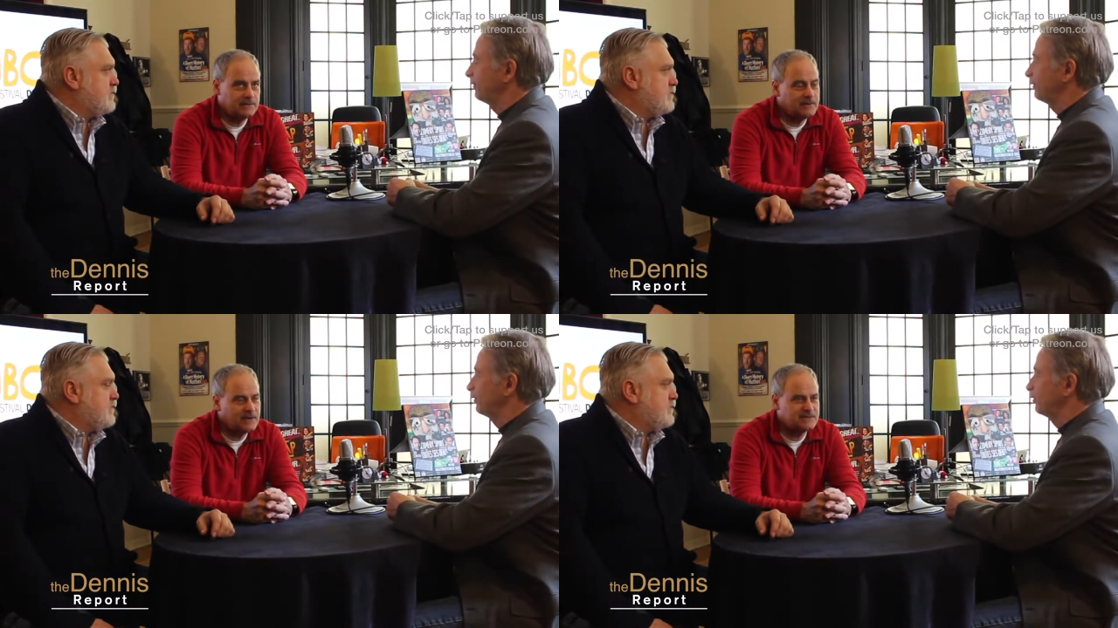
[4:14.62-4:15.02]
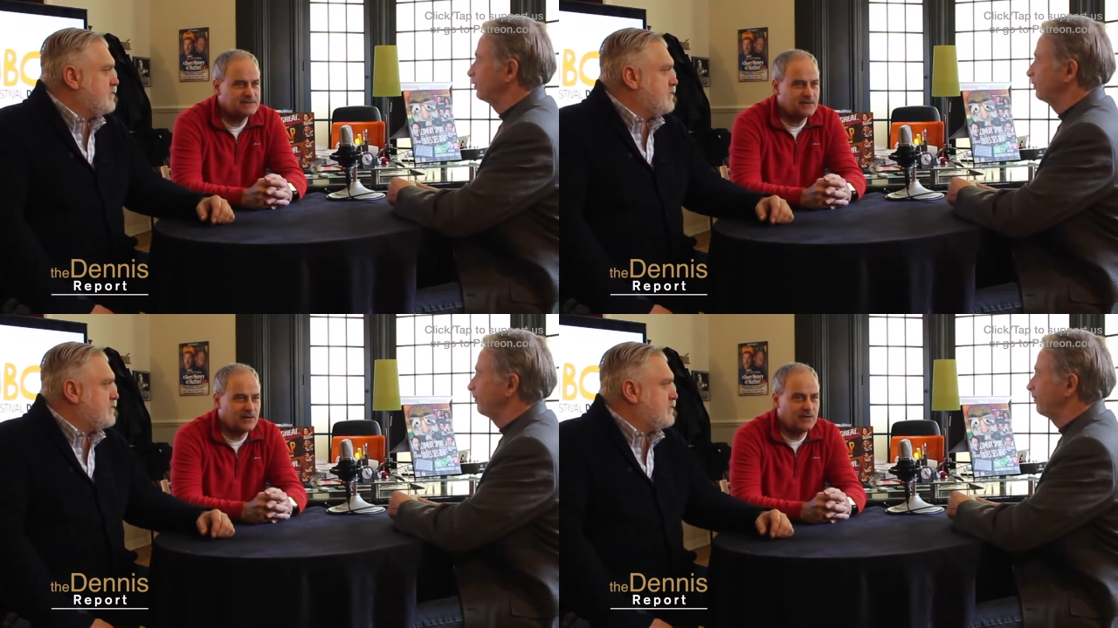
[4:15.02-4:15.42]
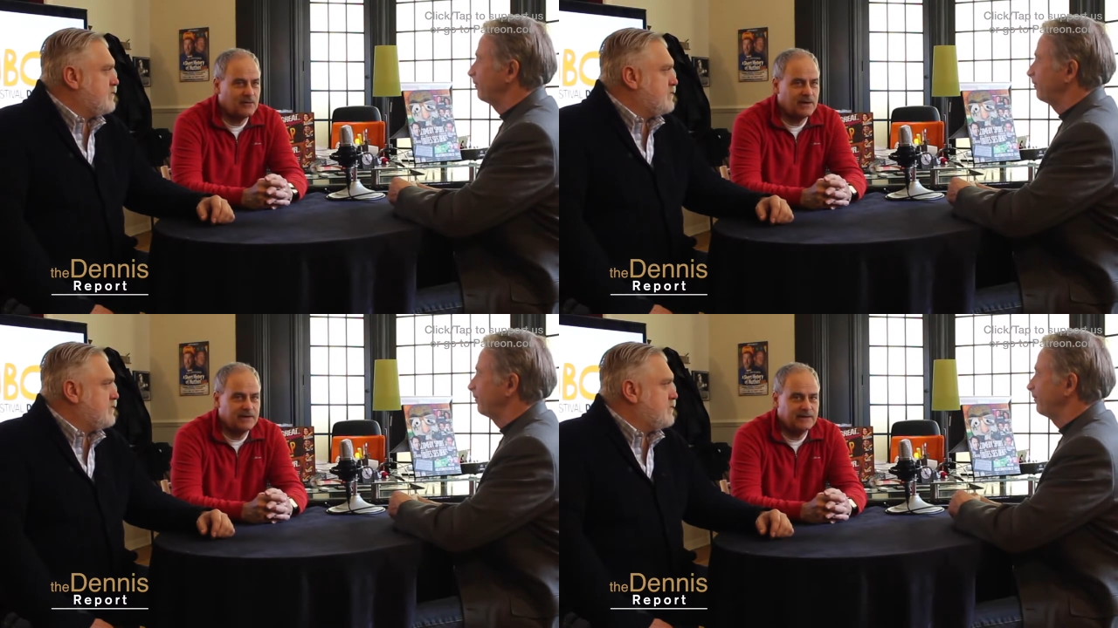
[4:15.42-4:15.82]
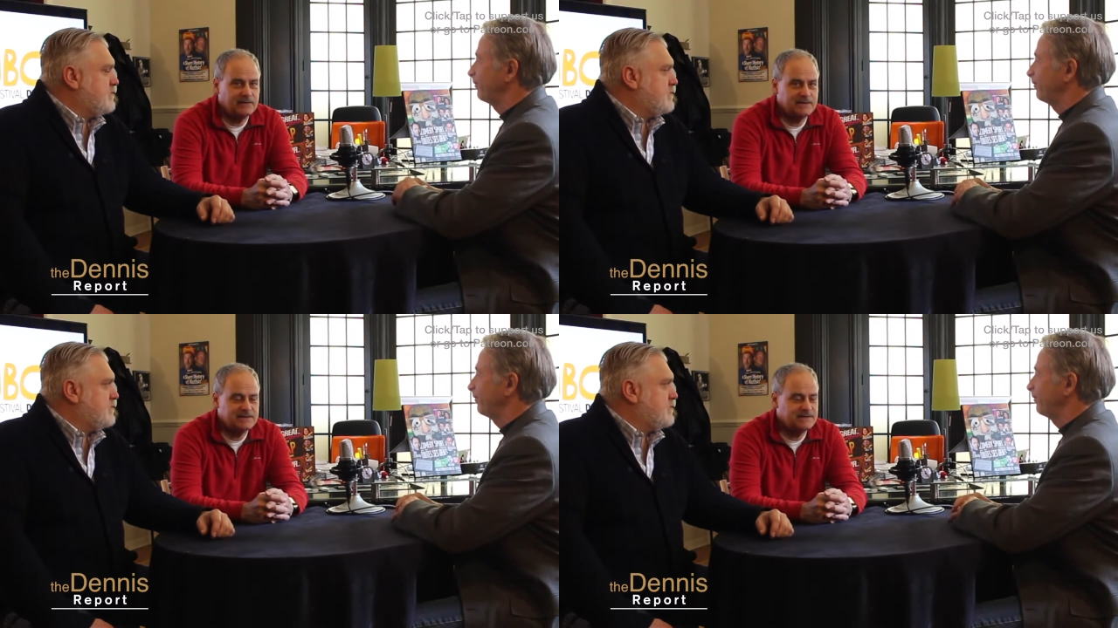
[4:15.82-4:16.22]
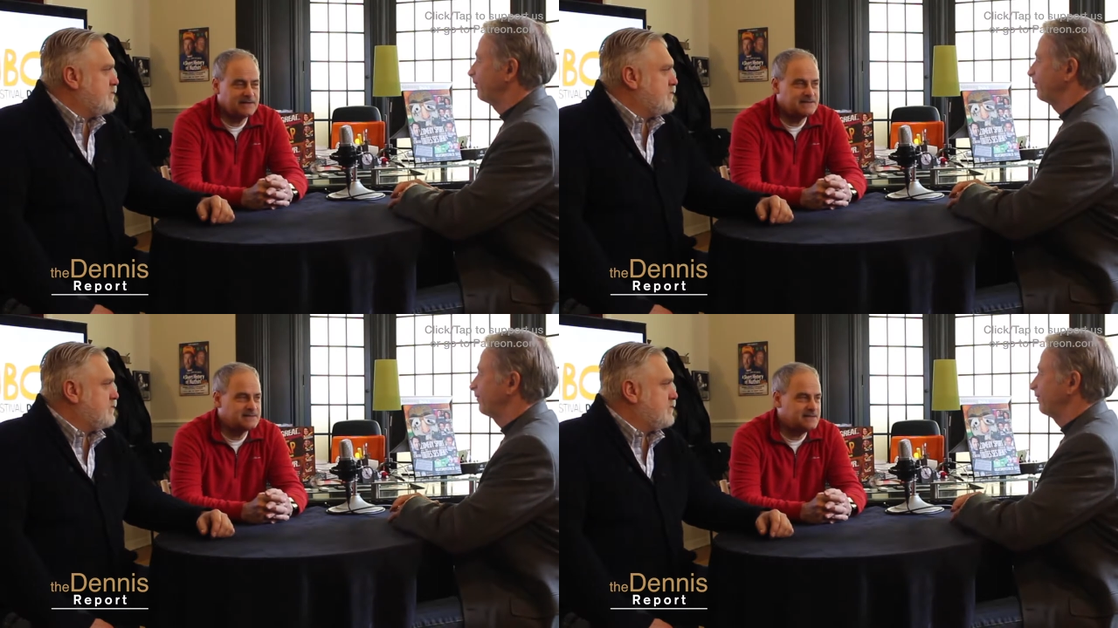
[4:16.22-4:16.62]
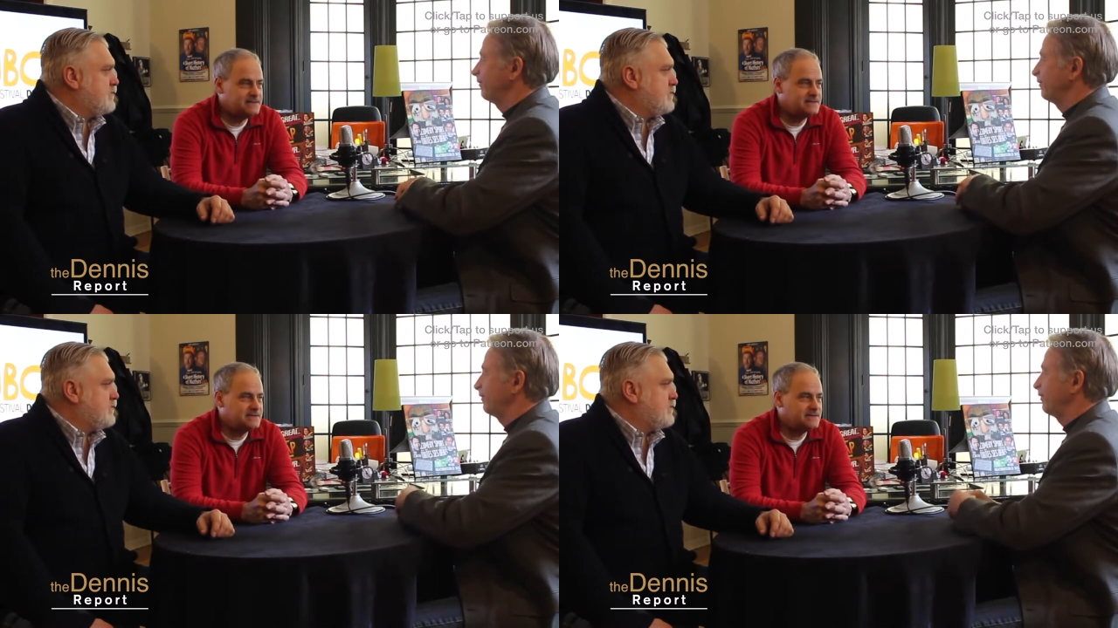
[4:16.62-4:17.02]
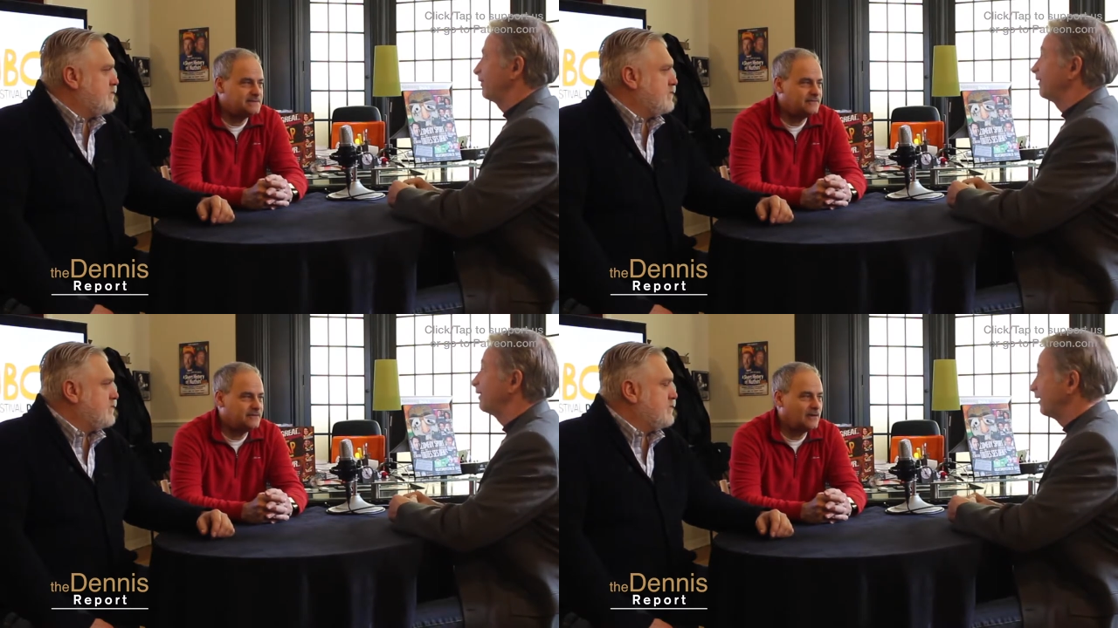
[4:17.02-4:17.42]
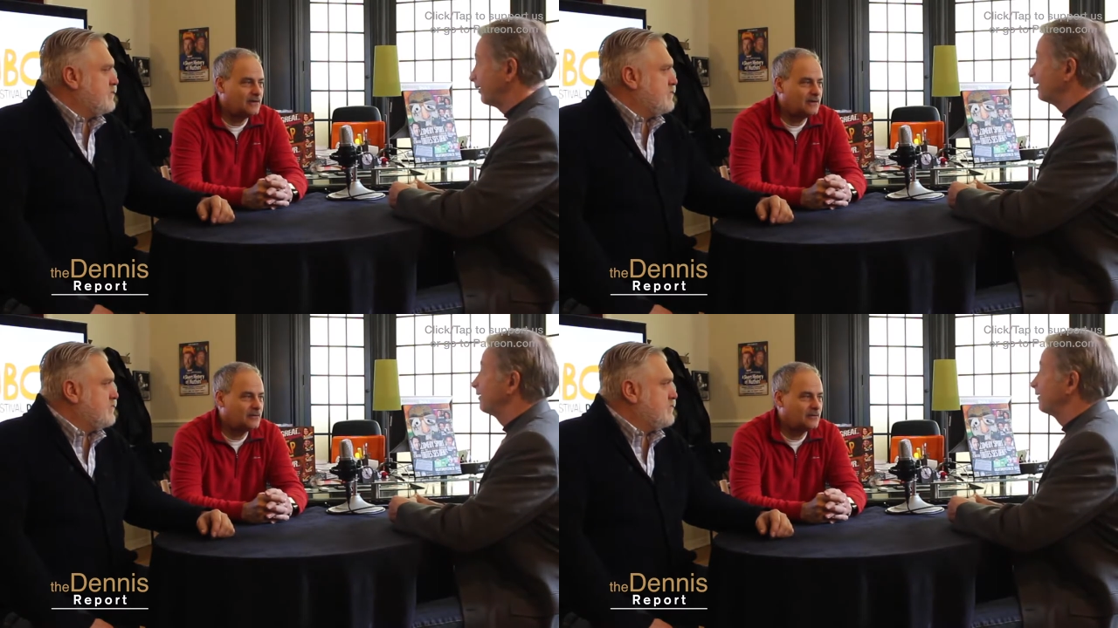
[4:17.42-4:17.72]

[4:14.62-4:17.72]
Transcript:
Speaker 1: not struggle, but it wasn't as easy to fill